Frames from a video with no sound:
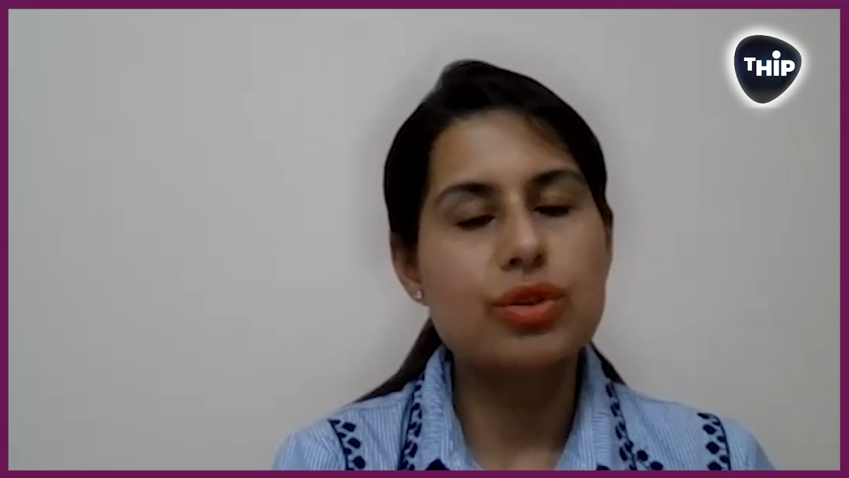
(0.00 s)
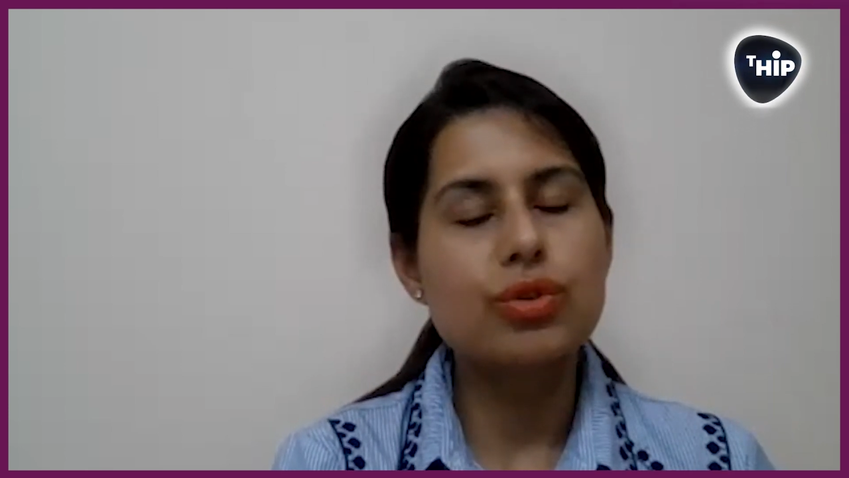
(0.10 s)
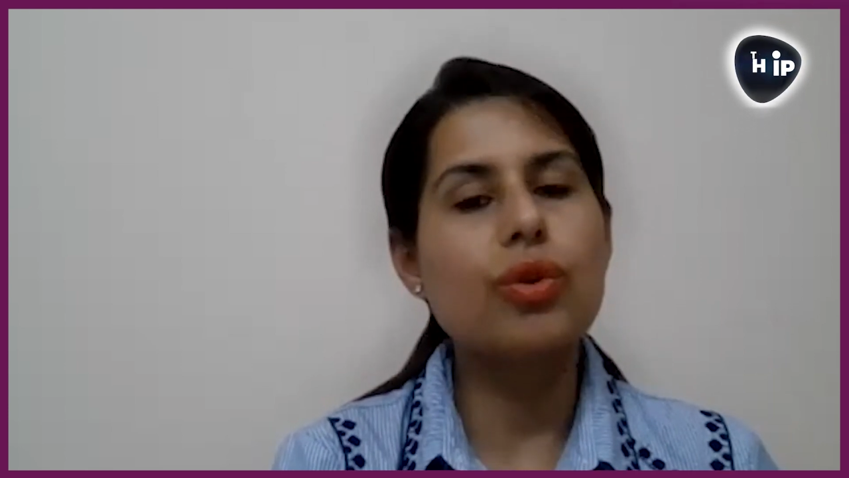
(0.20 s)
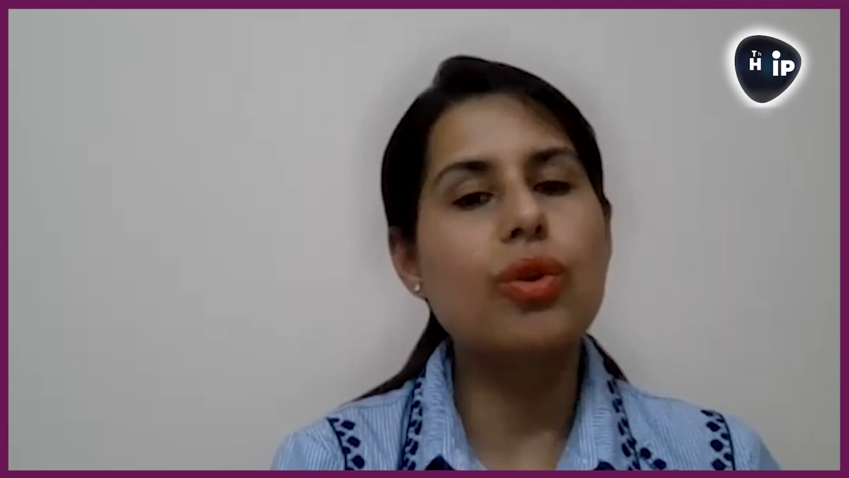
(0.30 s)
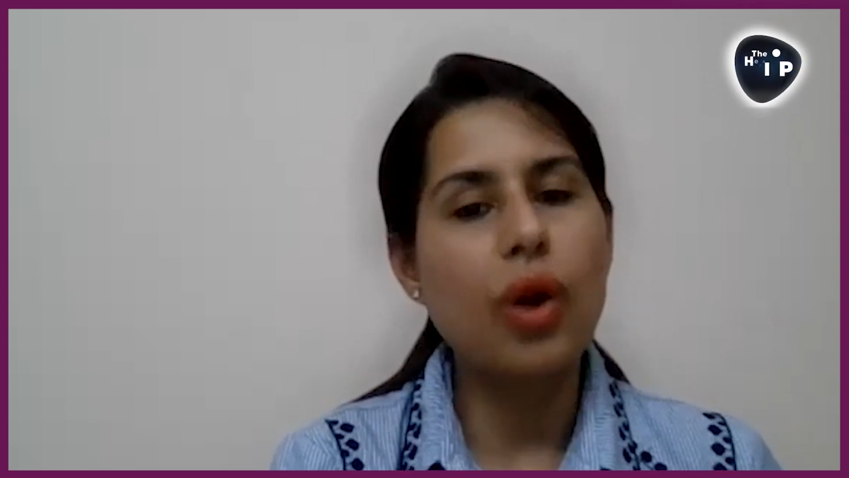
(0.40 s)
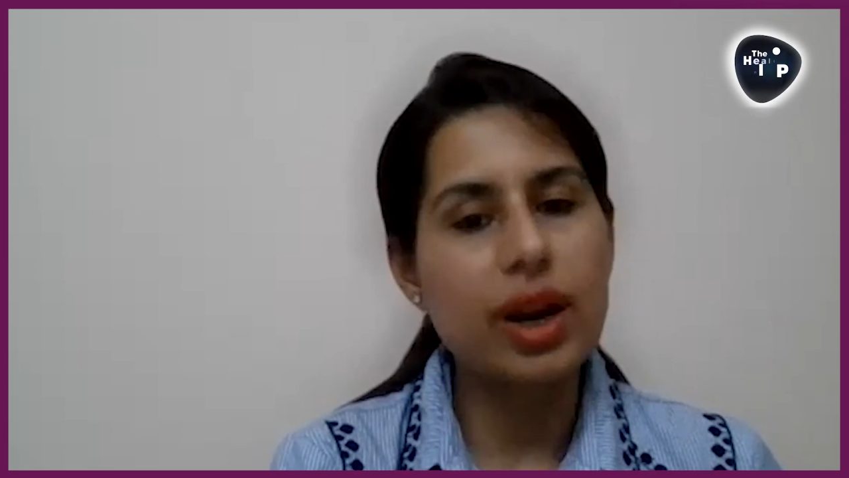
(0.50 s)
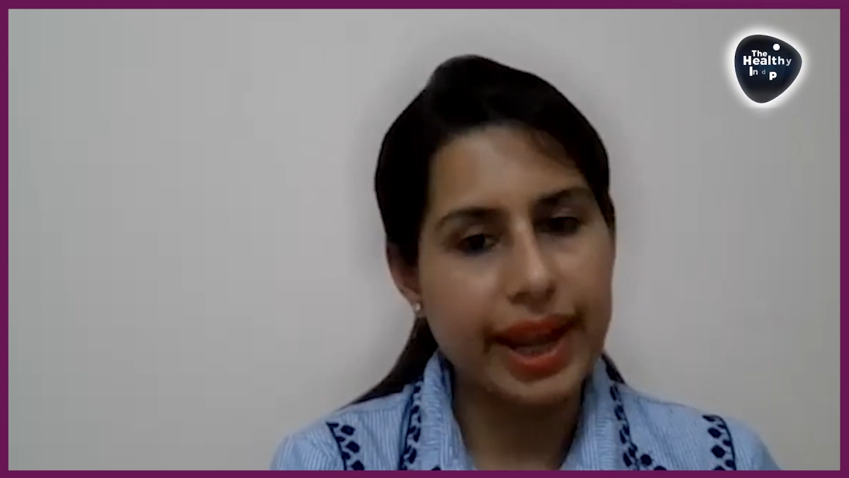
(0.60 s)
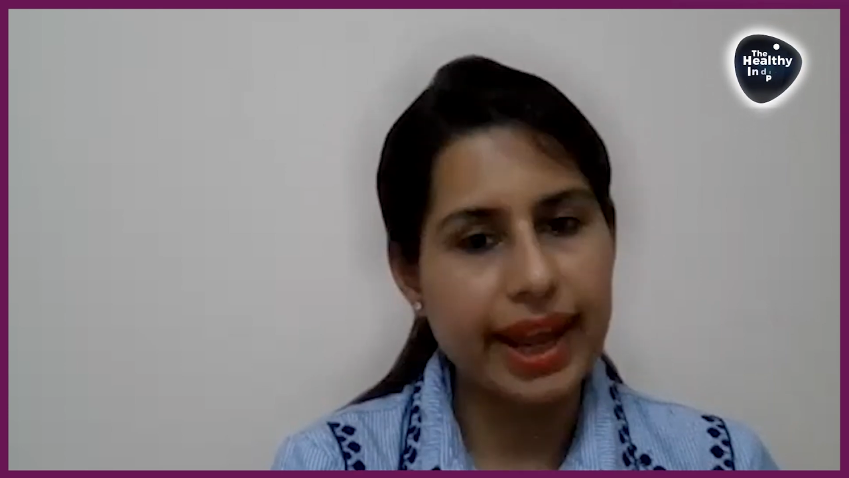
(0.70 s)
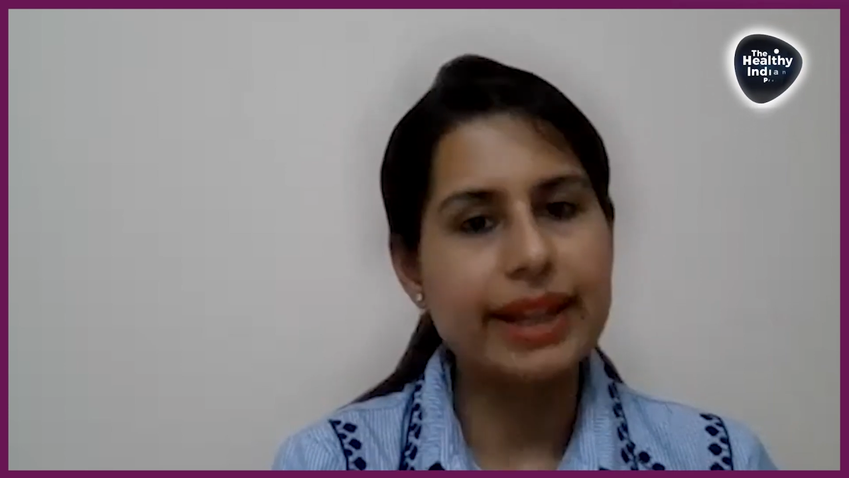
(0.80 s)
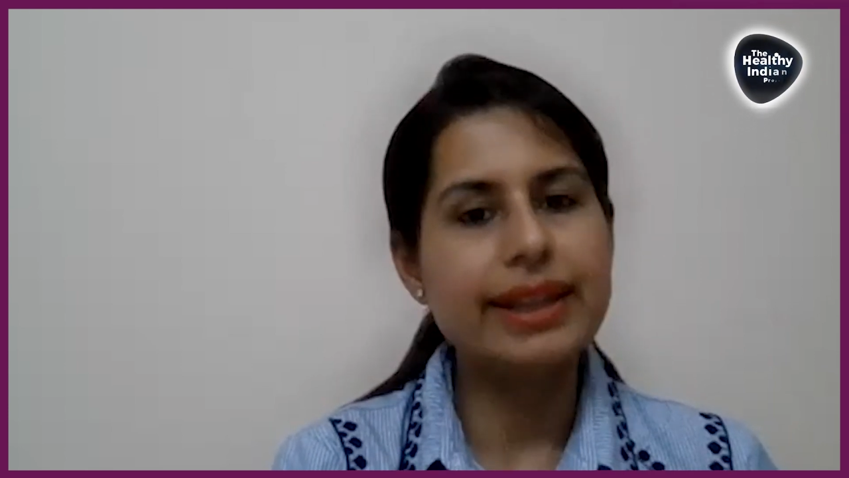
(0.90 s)
so-called
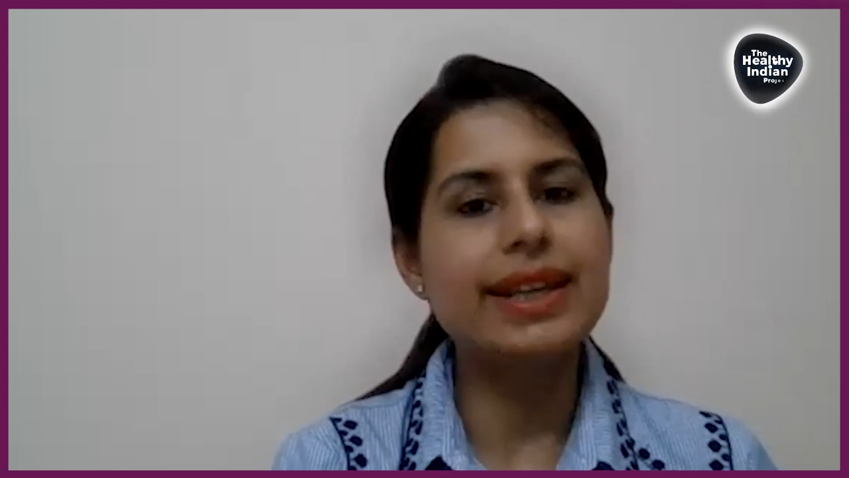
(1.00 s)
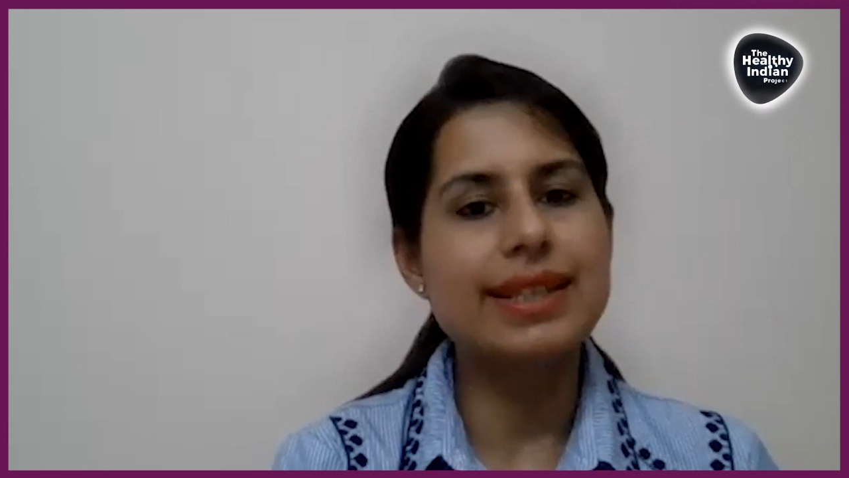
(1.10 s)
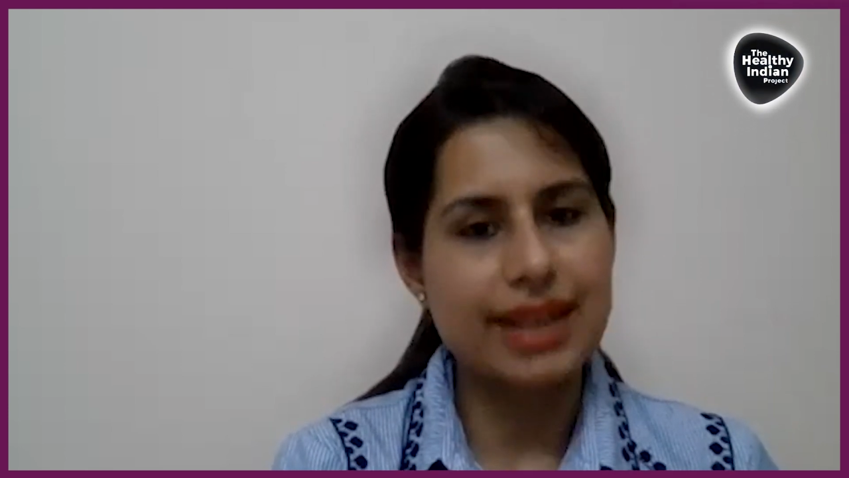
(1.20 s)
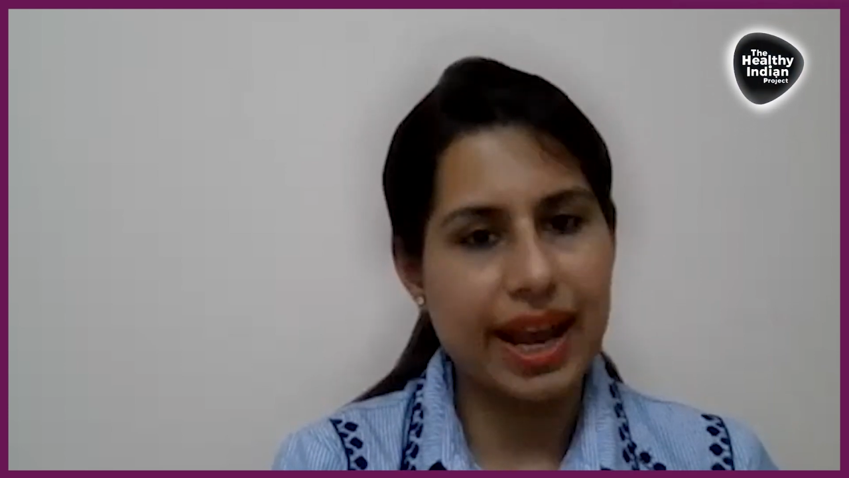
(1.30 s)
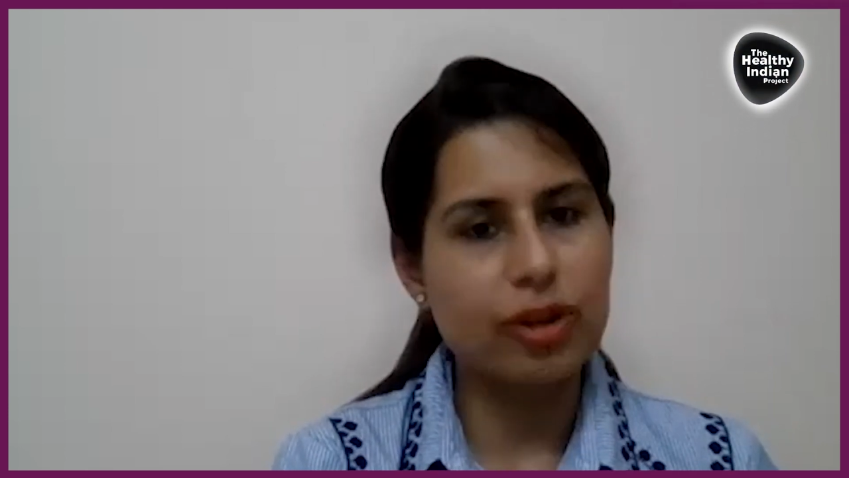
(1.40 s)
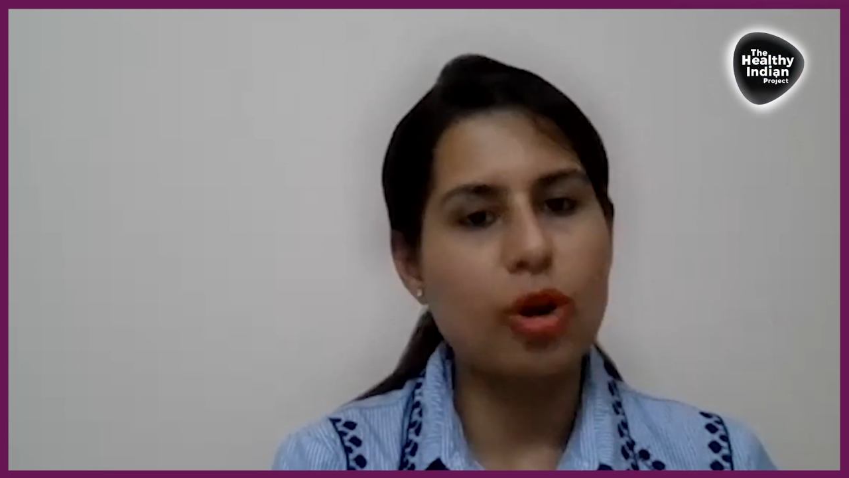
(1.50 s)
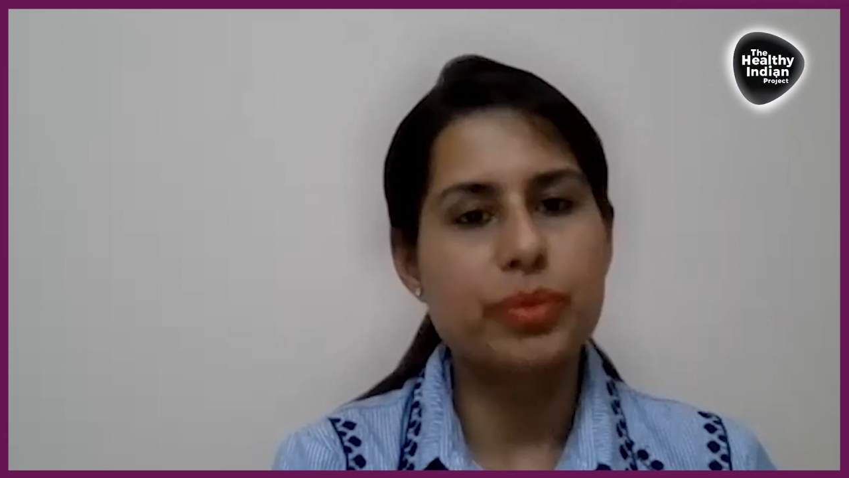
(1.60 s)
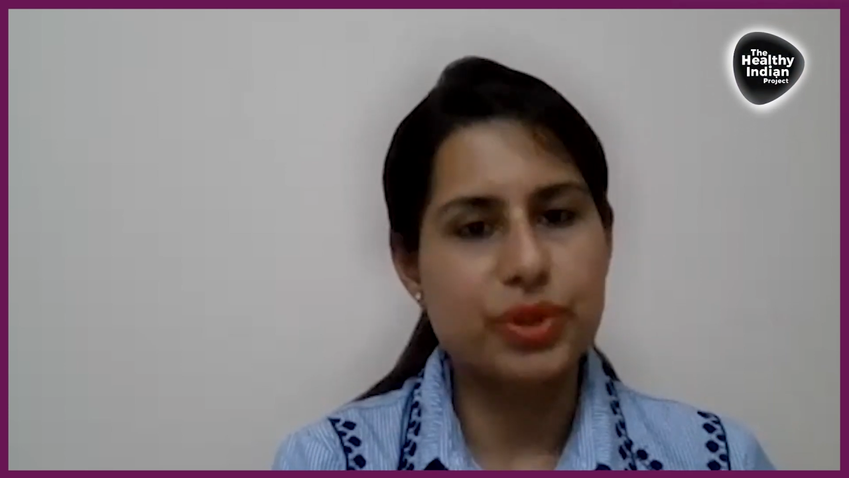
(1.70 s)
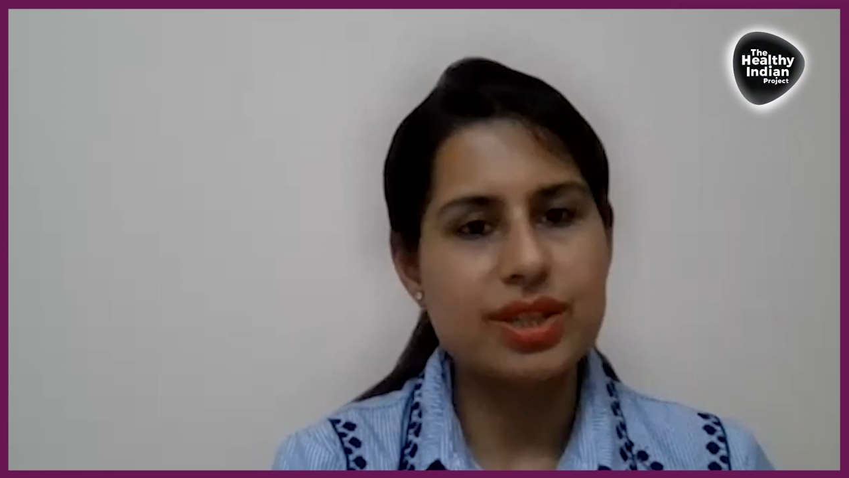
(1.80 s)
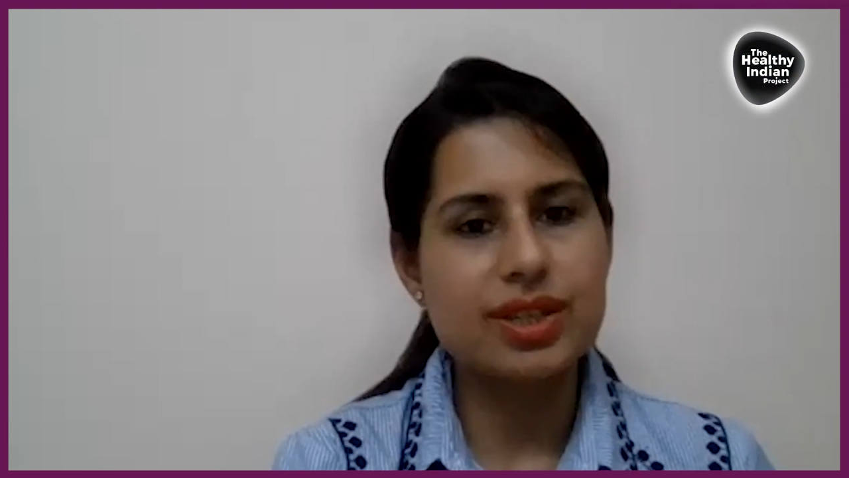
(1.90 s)
healthy snack
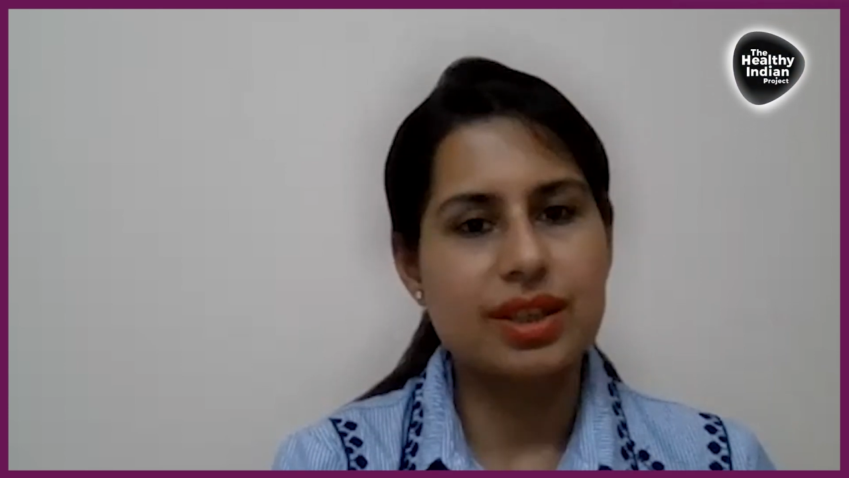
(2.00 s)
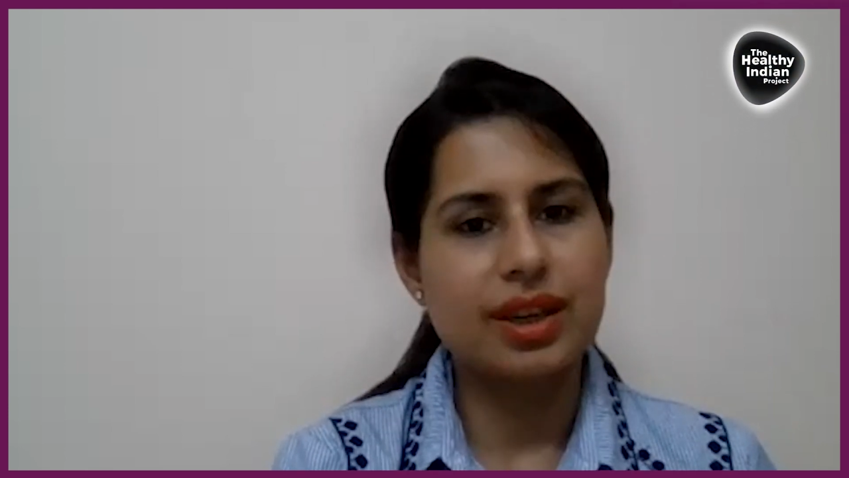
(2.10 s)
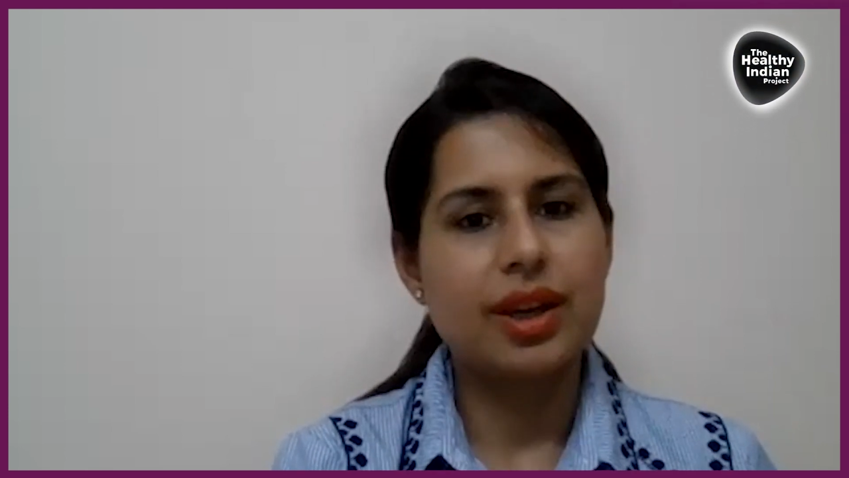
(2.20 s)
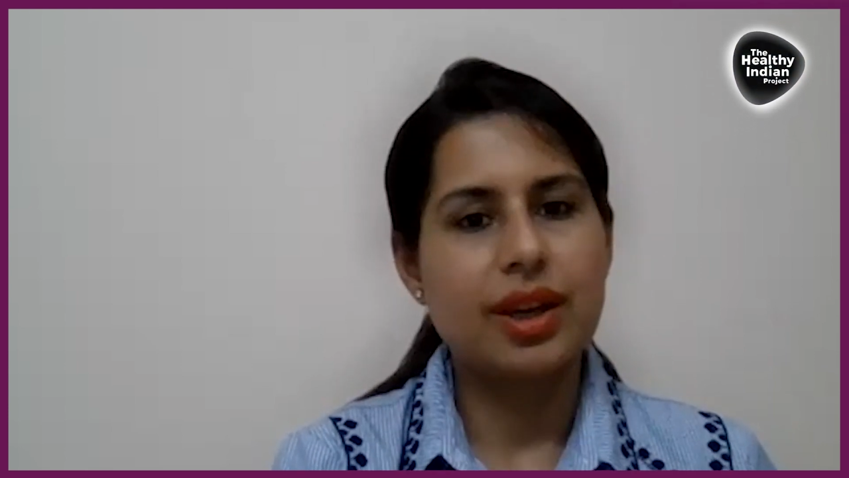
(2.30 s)
options.